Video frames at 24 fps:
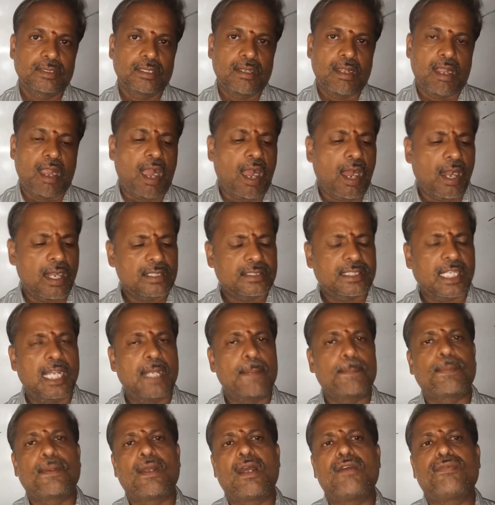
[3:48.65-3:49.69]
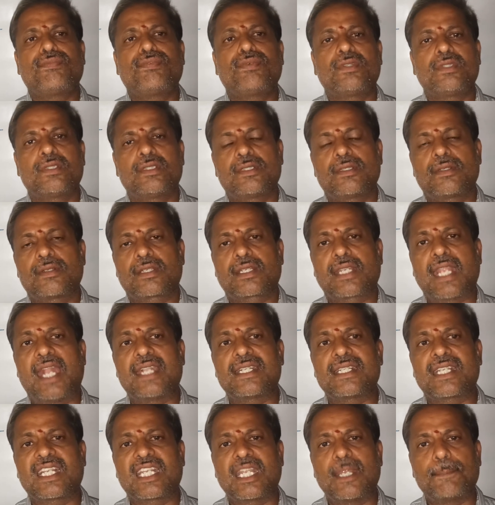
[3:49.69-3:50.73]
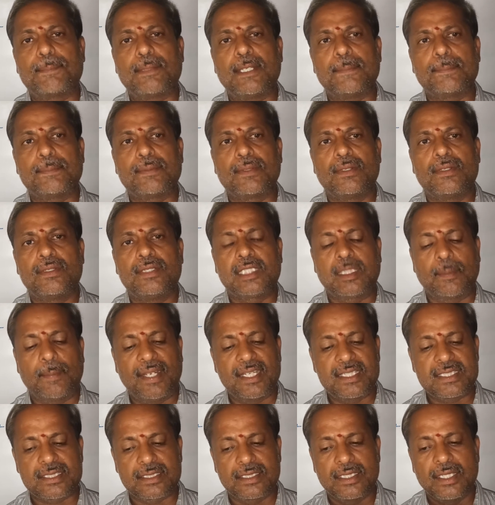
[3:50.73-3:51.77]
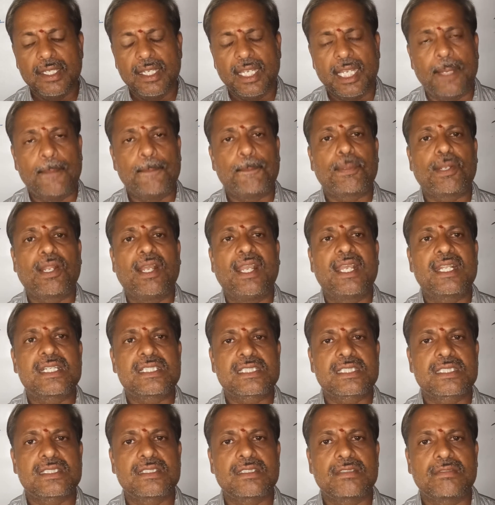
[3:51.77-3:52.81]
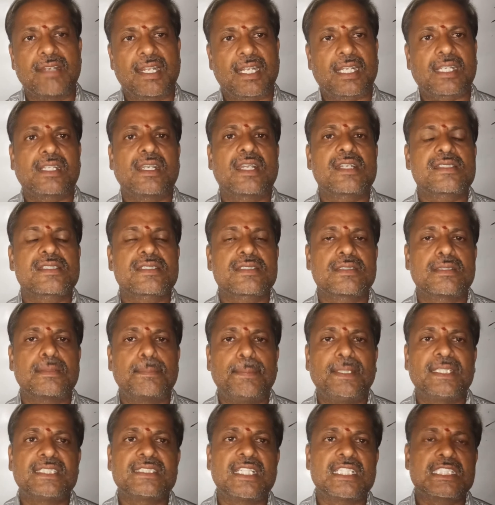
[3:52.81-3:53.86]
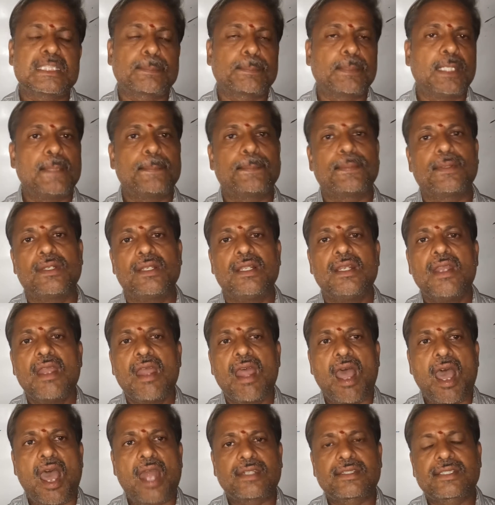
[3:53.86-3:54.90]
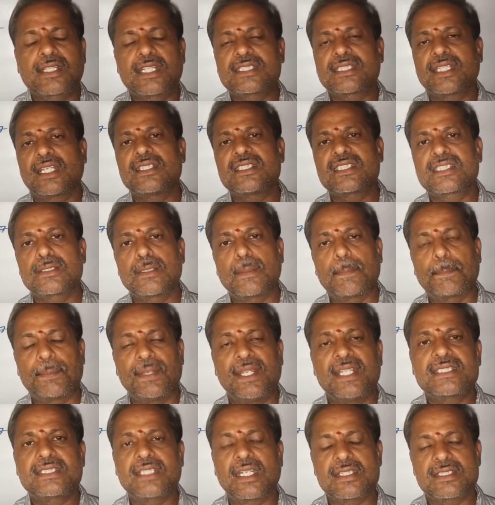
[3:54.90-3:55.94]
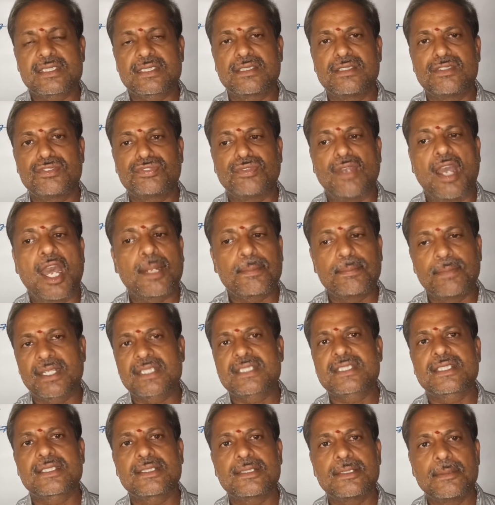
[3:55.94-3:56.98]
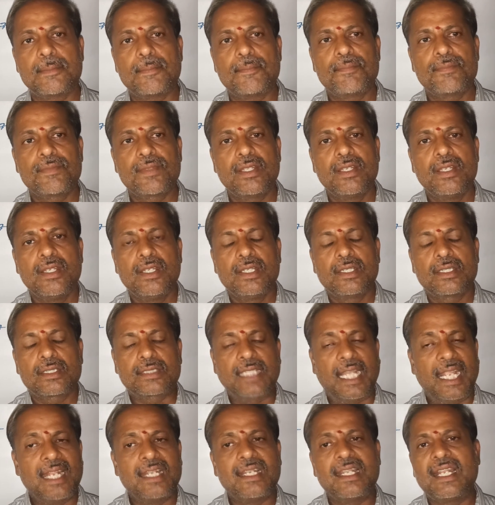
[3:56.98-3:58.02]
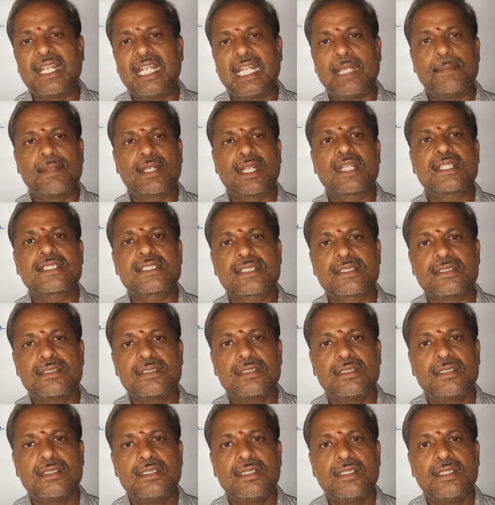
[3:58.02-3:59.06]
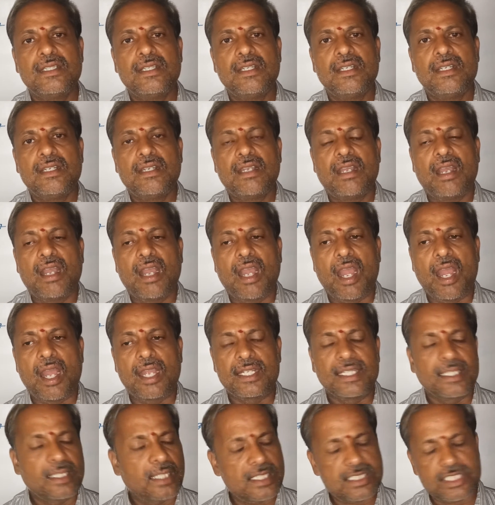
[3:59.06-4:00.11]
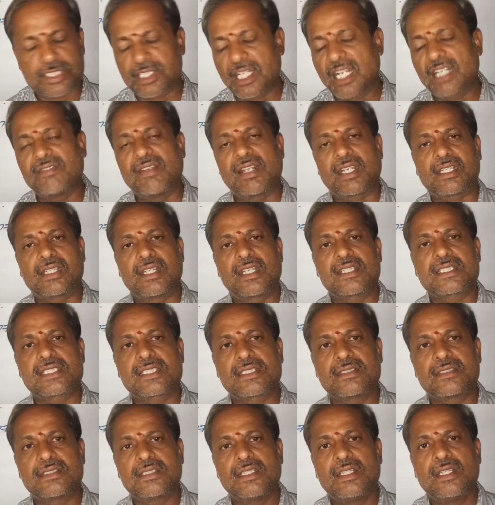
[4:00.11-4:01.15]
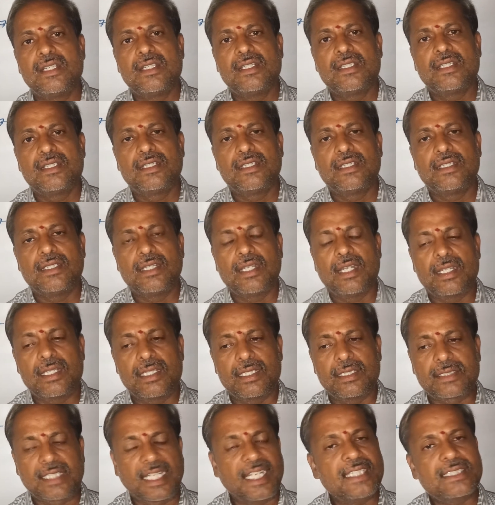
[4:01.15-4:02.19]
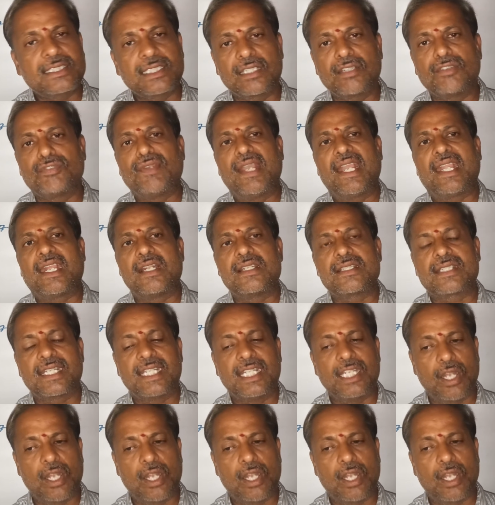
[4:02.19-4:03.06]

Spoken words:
All type of category people, it means employers, workers, business people, artisans, peasants, farmers, daily laborers, industrial workers, teaching faculty, in